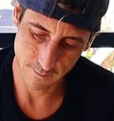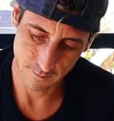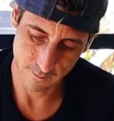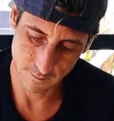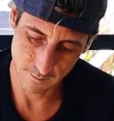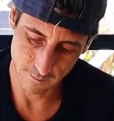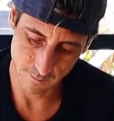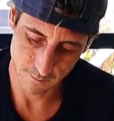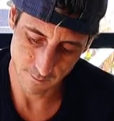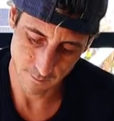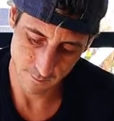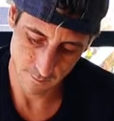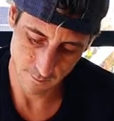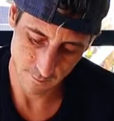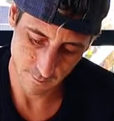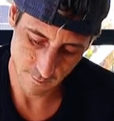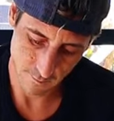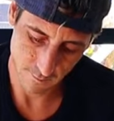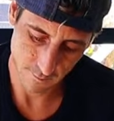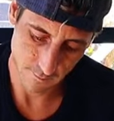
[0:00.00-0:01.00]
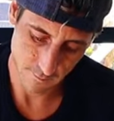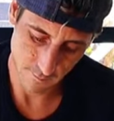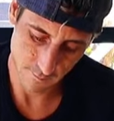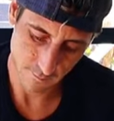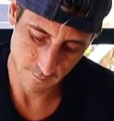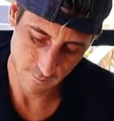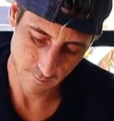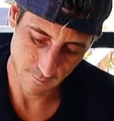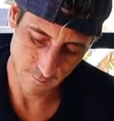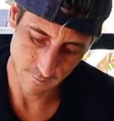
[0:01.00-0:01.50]

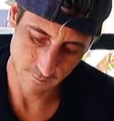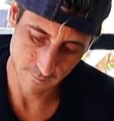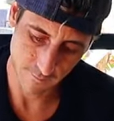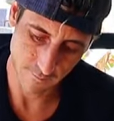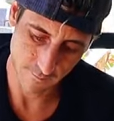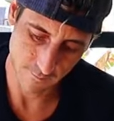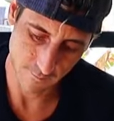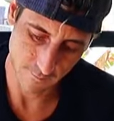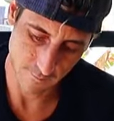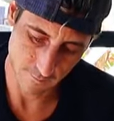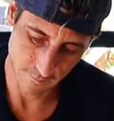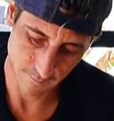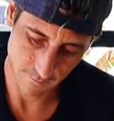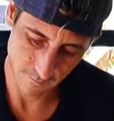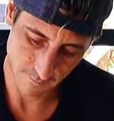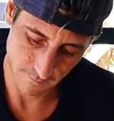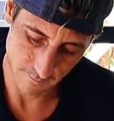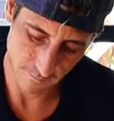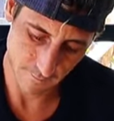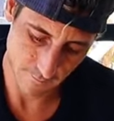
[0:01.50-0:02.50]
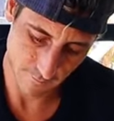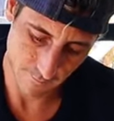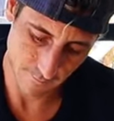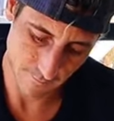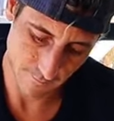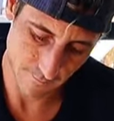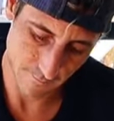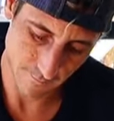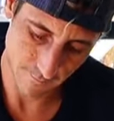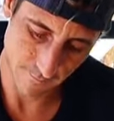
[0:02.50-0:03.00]

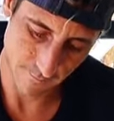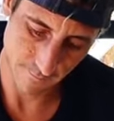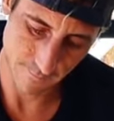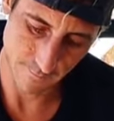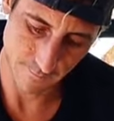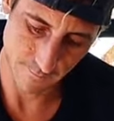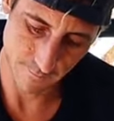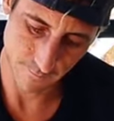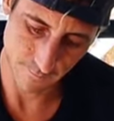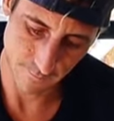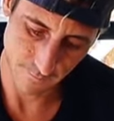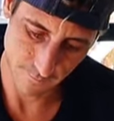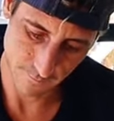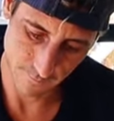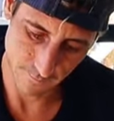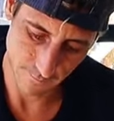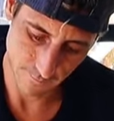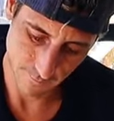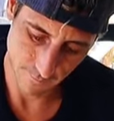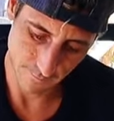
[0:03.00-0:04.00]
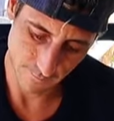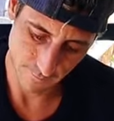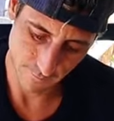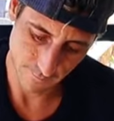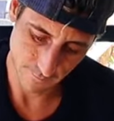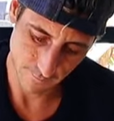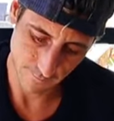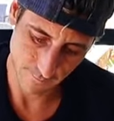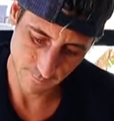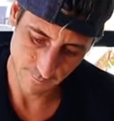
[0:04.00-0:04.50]

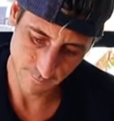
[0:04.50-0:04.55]
Nothing is said.